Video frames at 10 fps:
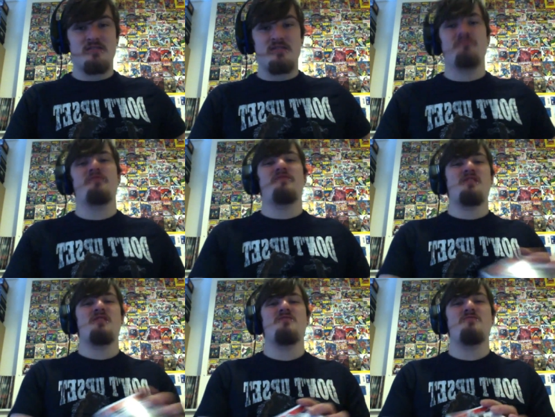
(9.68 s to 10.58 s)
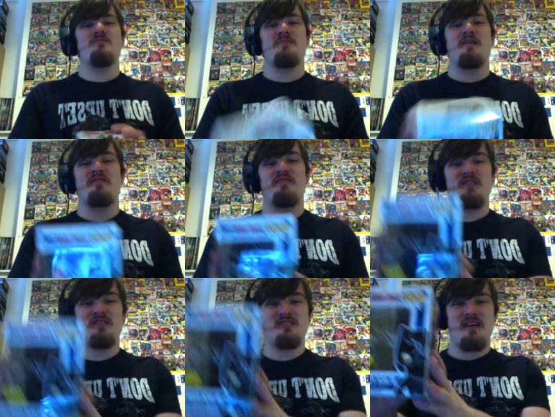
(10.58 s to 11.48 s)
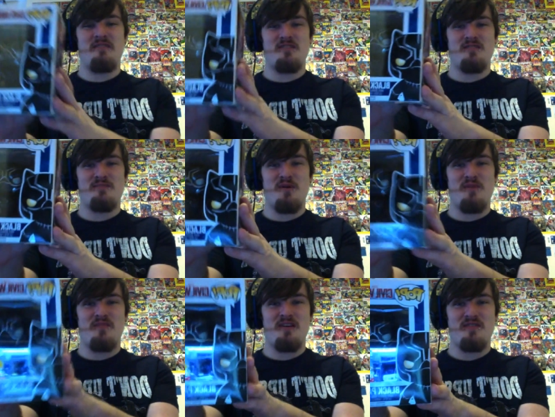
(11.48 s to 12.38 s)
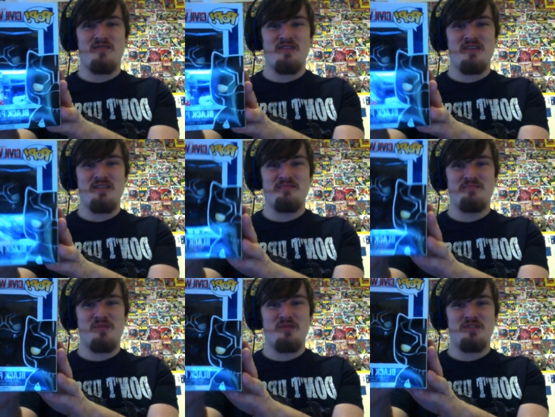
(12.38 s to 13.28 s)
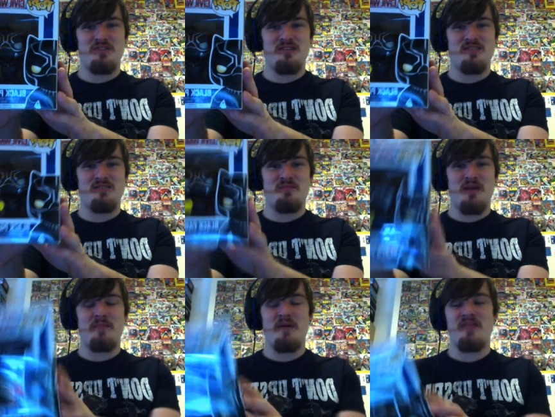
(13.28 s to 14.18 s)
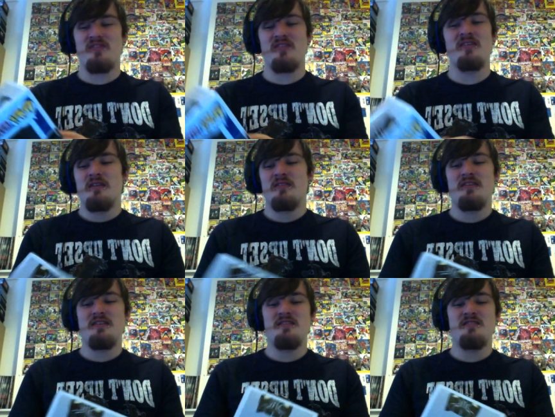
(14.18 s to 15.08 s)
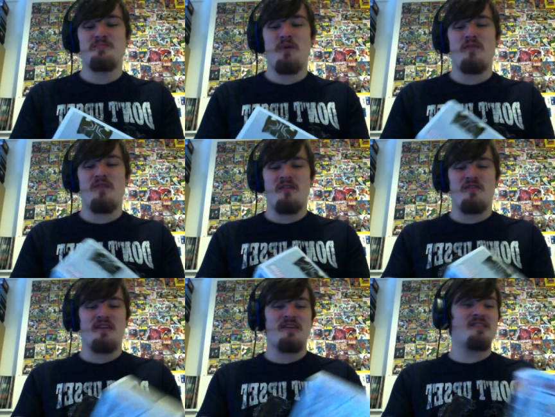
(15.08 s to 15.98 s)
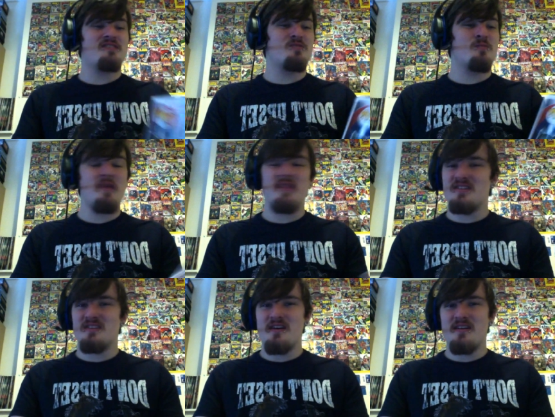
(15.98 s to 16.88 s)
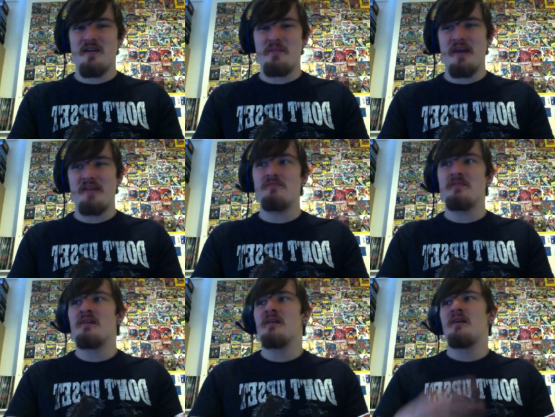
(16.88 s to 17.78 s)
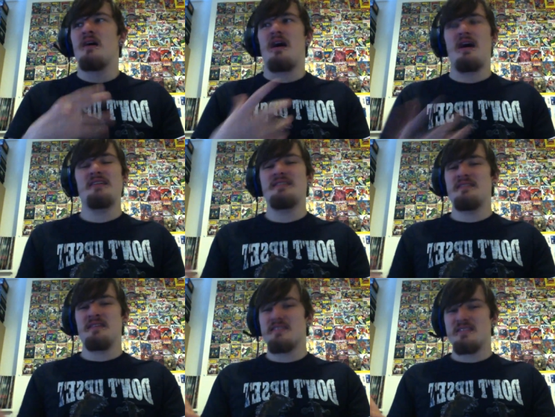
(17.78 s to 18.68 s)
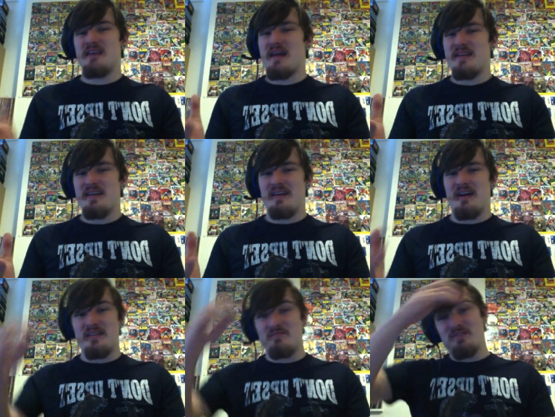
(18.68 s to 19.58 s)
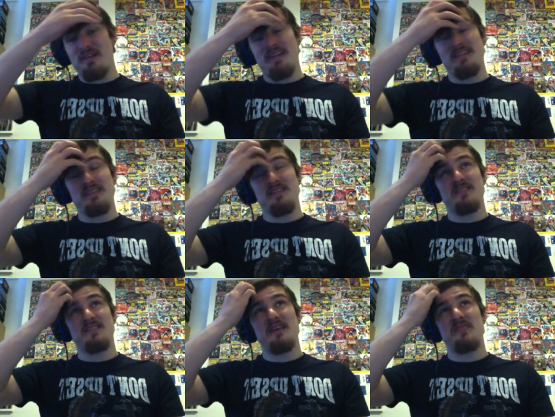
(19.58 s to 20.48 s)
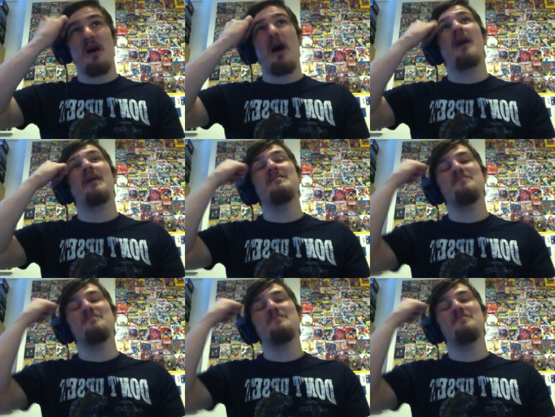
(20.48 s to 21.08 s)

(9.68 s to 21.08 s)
to review my first ever pop vinyl figure, which is Black Panther. These pop vinyl figures, when they started coming out, I didn't understand it. I really didn't understand the hype.